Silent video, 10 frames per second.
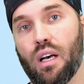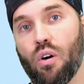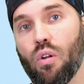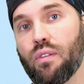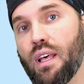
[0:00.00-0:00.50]

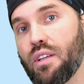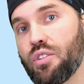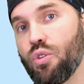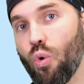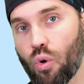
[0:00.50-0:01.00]
all of that is
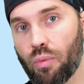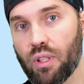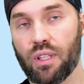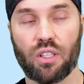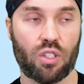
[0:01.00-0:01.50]
normal.
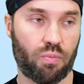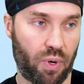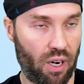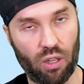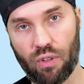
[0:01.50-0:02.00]
It doesn't
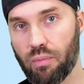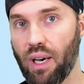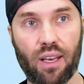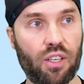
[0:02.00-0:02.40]
spread all over your body,